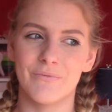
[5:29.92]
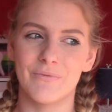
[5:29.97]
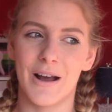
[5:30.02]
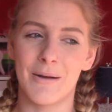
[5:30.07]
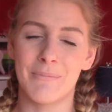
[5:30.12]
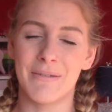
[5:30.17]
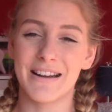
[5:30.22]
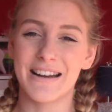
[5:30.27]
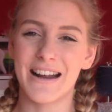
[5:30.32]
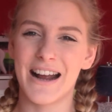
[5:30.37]
I
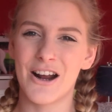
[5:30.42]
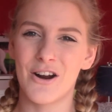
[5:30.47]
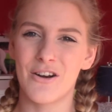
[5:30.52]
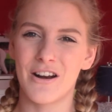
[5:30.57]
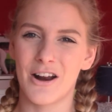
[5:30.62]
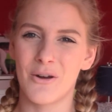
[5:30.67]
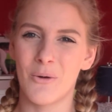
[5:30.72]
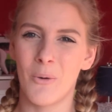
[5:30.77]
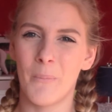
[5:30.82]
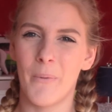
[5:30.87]
might get her an
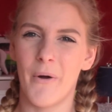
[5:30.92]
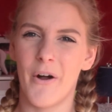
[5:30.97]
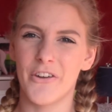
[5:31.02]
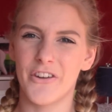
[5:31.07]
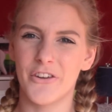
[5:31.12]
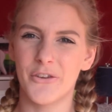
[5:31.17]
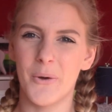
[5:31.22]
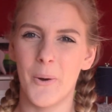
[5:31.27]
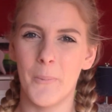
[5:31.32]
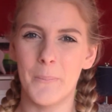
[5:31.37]
annual pass
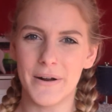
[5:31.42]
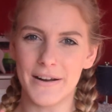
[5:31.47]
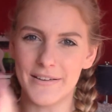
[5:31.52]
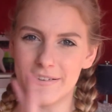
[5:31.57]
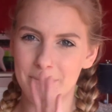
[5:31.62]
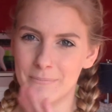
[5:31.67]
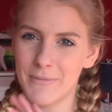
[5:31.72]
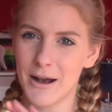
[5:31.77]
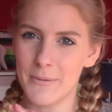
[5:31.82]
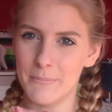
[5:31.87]
as well, because
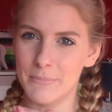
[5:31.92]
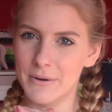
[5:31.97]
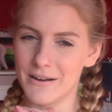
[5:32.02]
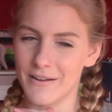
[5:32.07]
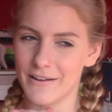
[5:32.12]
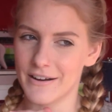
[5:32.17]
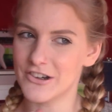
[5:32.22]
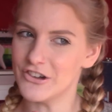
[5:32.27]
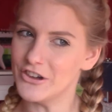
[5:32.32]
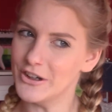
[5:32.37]
it might be
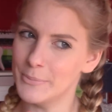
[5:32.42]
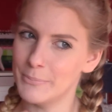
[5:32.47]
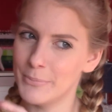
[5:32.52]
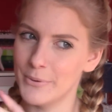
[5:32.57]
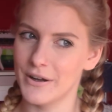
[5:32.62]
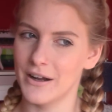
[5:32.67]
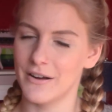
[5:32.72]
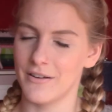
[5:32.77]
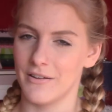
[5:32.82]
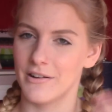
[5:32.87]
like cheaper
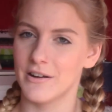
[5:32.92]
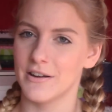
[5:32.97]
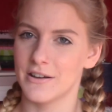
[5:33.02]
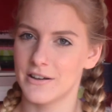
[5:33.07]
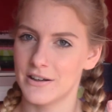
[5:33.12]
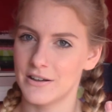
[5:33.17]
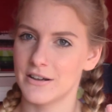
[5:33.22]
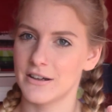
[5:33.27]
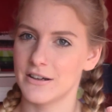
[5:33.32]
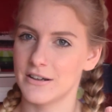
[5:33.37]
than like
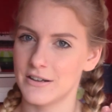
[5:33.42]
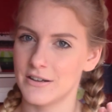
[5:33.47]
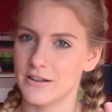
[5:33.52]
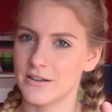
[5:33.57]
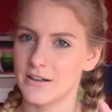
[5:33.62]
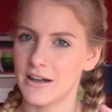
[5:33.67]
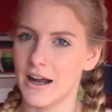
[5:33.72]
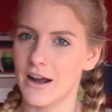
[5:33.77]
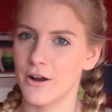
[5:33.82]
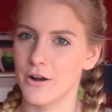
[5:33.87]

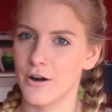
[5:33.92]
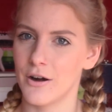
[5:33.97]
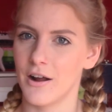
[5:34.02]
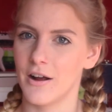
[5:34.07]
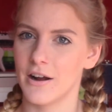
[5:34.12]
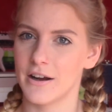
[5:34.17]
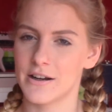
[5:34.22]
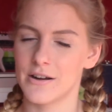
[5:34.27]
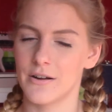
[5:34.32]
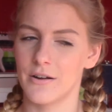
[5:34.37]
get her
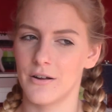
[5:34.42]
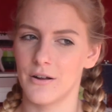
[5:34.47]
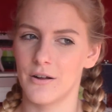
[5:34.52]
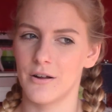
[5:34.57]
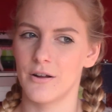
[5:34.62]
like,